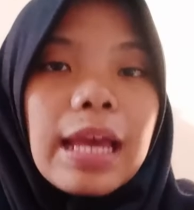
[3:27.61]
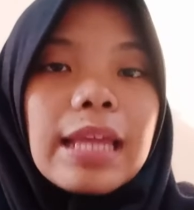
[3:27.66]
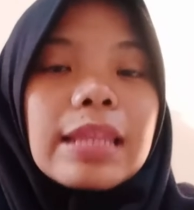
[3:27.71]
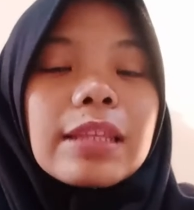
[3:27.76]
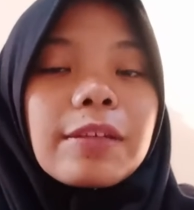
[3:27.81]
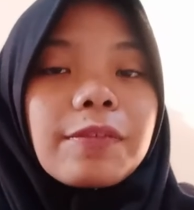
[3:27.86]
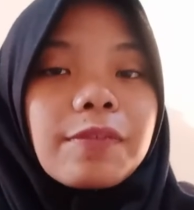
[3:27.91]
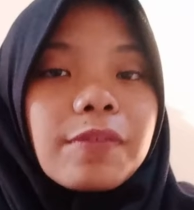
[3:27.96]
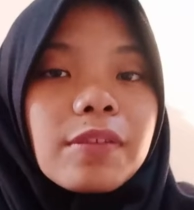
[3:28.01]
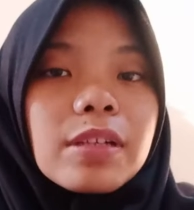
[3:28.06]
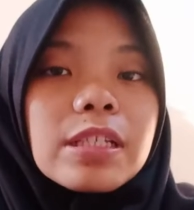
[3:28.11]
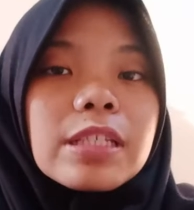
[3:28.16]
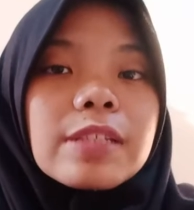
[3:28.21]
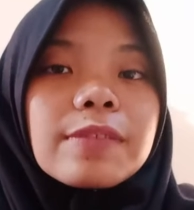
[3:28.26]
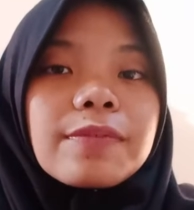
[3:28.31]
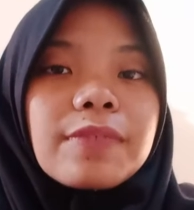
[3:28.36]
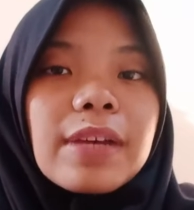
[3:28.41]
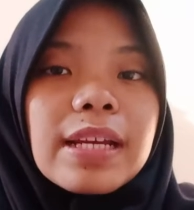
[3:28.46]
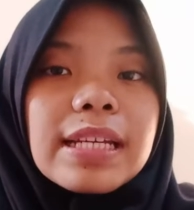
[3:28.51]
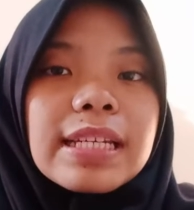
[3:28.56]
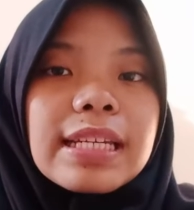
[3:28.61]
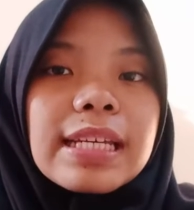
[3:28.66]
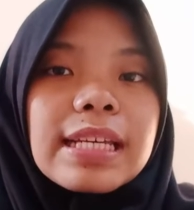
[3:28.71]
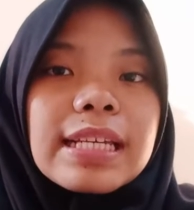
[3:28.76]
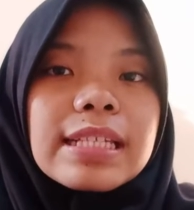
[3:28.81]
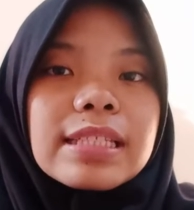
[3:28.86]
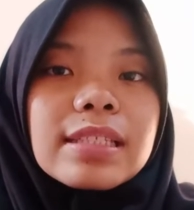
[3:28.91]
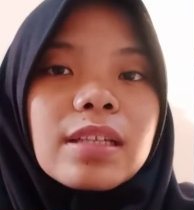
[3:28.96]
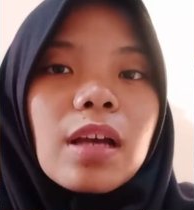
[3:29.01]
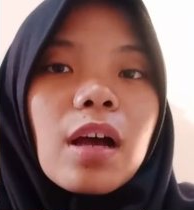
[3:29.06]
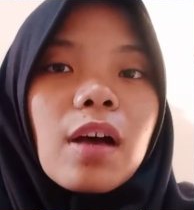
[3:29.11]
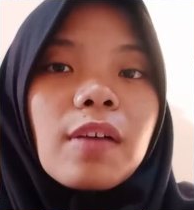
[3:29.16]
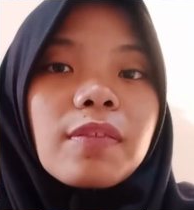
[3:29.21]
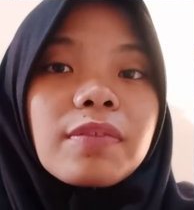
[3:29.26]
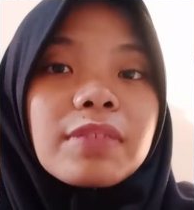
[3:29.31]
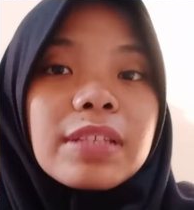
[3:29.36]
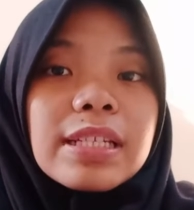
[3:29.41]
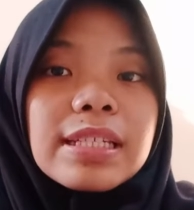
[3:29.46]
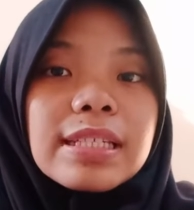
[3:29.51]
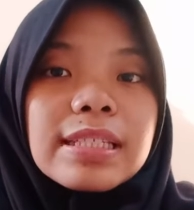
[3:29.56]
The first findings of
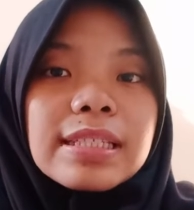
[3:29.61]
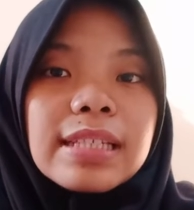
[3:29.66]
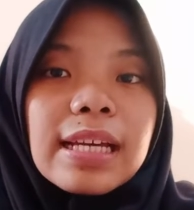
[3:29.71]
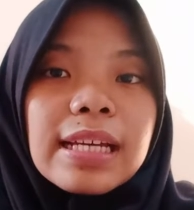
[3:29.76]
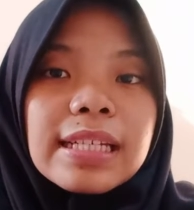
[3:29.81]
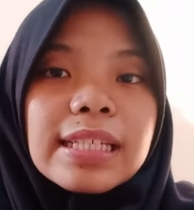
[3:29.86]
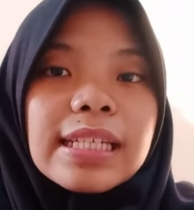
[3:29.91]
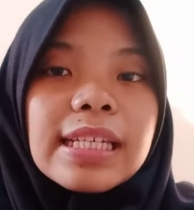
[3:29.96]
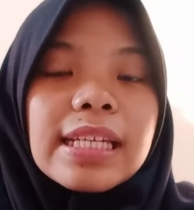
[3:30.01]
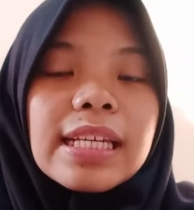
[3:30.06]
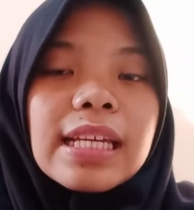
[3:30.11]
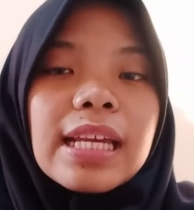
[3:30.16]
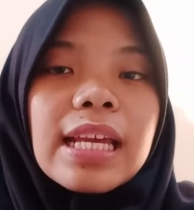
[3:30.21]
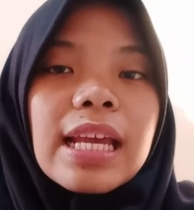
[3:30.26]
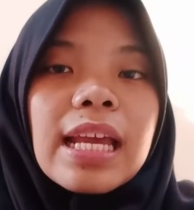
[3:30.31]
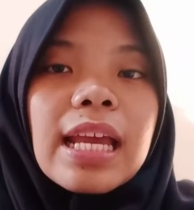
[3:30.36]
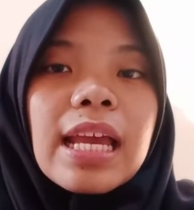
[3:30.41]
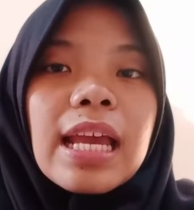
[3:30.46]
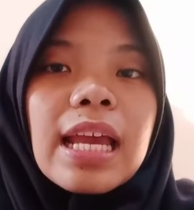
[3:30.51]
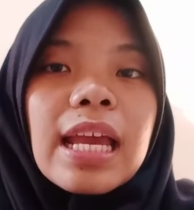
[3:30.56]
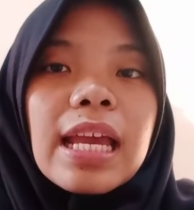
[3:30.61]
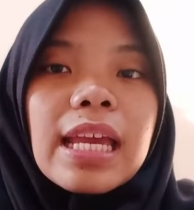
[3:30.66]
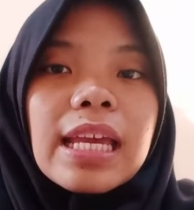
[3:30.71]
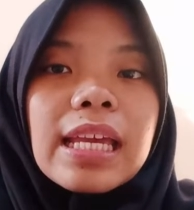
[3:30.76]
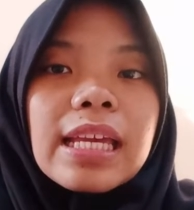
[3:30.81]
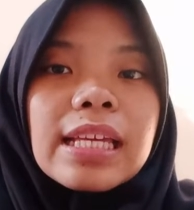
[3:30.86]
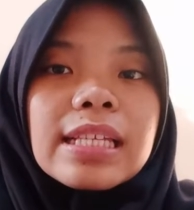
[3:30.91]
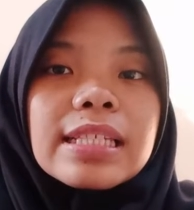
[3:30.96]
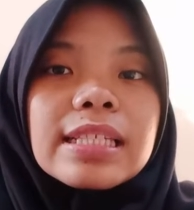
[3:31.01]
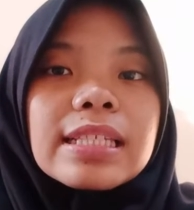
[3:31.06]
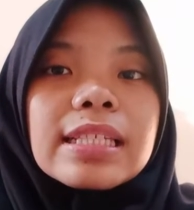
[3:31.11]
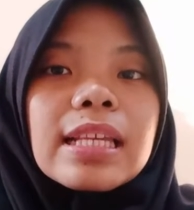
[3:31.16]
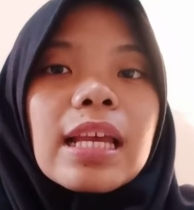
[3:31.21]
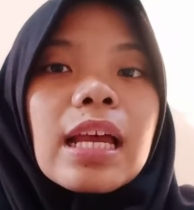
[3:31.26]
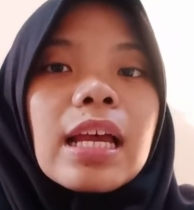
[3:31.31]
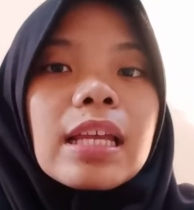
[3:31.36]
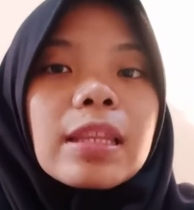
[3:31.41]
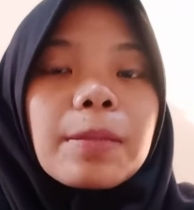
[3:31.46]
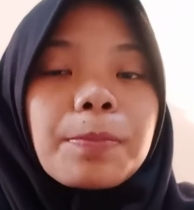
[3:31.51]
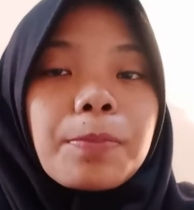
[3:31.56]
this study is
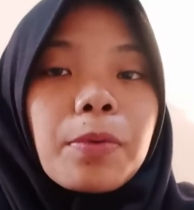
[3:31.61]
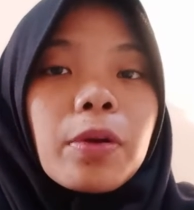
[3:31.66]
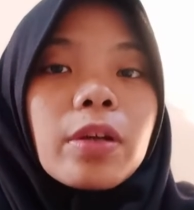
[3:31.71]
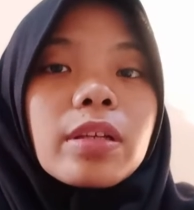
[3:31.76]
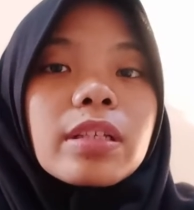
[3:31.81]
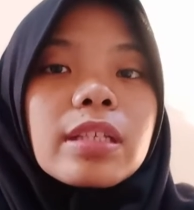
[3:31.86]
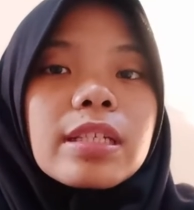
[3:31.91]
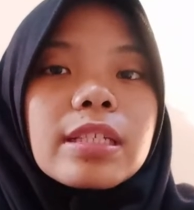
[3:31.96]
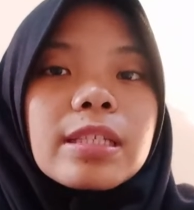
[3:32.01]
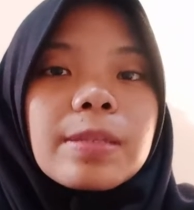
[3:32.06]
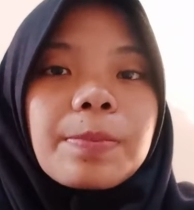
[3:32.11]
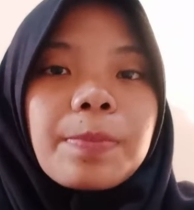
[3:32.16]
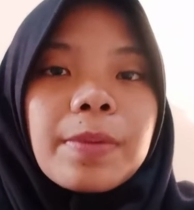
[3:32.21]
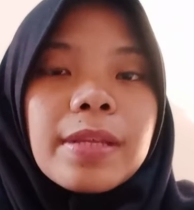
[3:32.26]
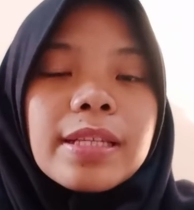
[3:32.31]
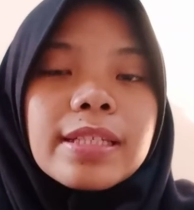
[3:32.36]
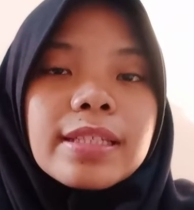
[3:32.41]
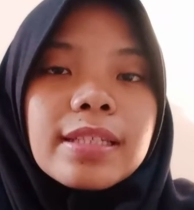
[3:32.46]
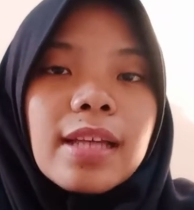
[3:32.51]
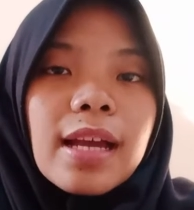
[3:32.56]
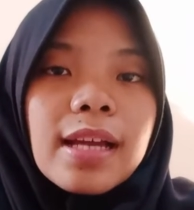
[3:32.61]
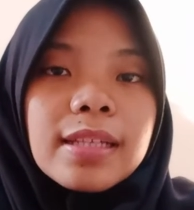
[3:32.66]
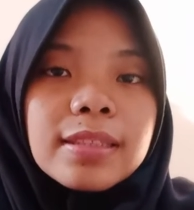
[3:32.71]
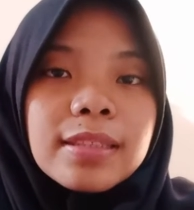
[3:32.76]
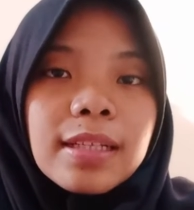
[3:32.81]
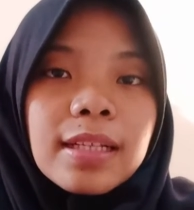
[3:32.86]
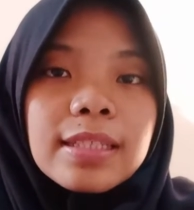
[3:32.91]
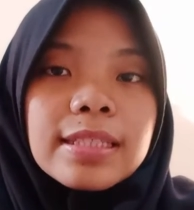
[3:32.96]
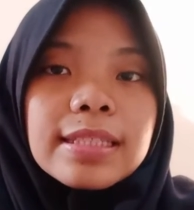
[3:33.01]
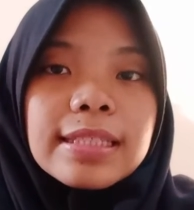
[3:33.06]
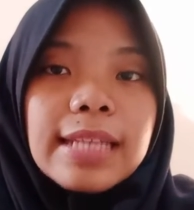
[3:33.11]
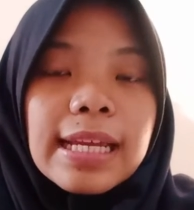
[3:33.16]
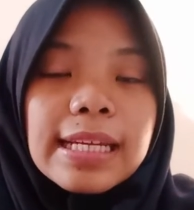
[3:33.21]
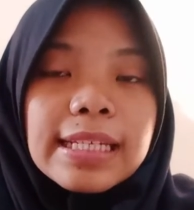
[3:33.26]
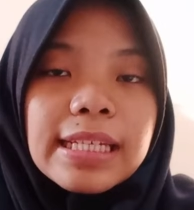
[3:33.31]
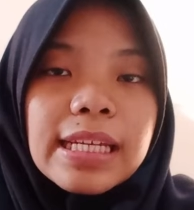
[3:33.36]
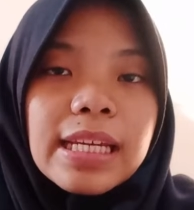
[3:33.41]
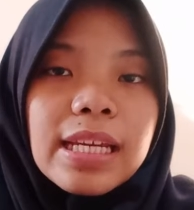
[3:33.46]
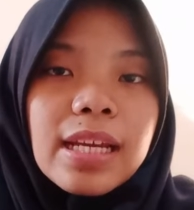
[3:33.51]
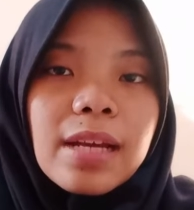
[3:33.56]
the participants'
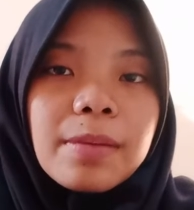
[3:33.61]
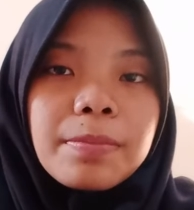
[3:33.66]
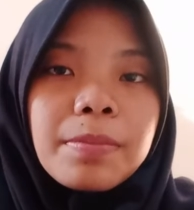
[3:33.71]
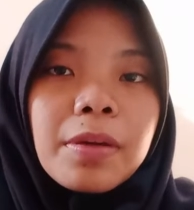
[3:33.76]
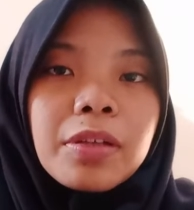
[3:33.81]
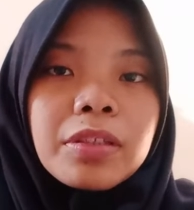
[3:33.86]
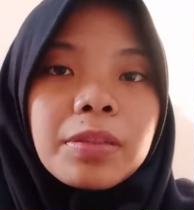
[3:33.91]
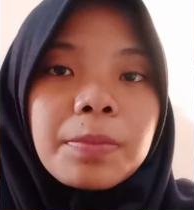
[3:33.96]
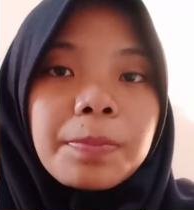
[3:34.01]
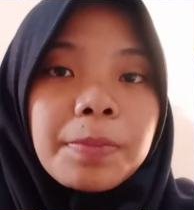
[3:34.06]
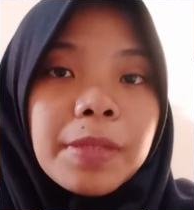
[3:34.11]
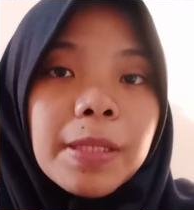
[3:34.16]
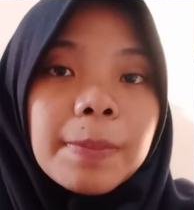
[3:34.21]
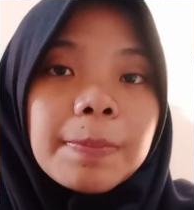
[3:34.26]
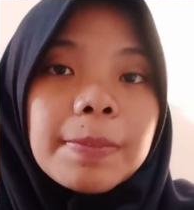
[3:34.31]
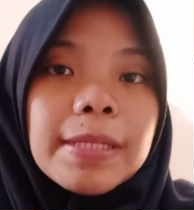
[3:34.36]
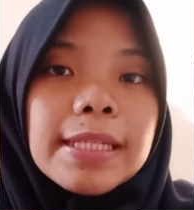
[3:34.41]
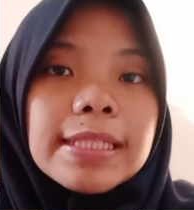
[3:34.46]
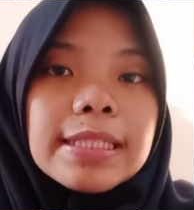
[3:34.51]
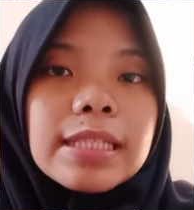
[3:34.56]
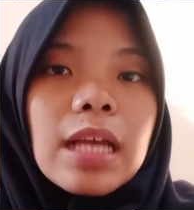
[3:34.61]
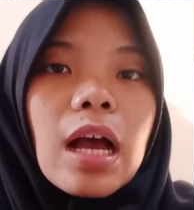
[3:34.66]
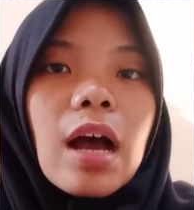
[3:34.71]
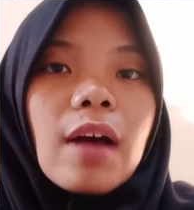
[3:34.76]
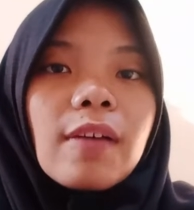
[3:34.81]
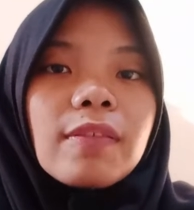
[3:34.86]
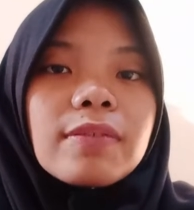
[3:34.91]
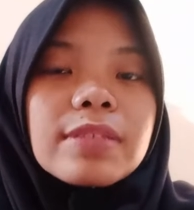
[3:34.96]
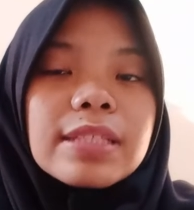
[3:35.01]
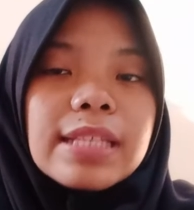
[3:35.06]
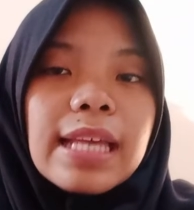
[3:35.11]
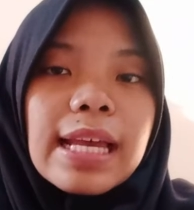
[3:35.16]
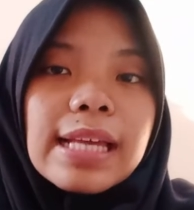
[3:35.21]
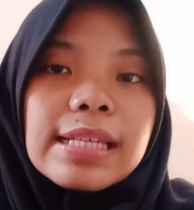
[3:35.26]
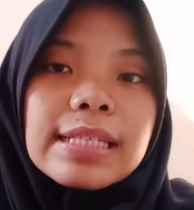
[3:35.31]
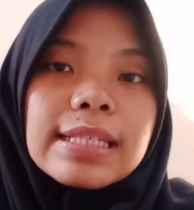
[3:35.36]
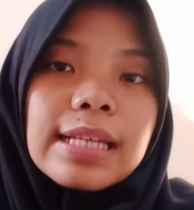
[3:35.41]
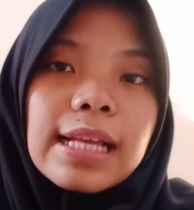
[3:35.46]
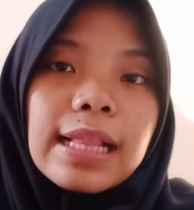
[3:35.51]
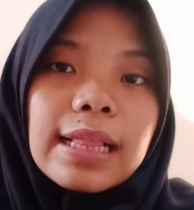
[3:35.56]
understanding about the purpose of
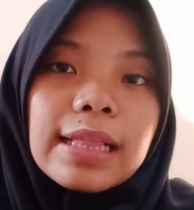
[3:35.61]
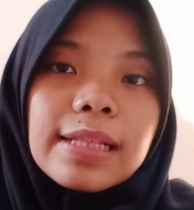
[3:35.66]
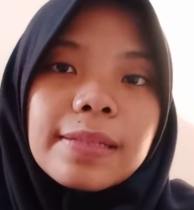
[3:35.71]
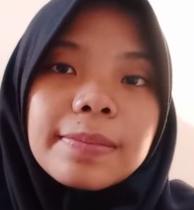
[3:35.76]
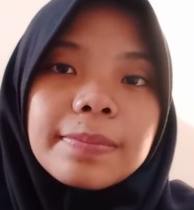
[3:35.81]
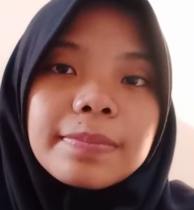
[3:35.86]
CSL.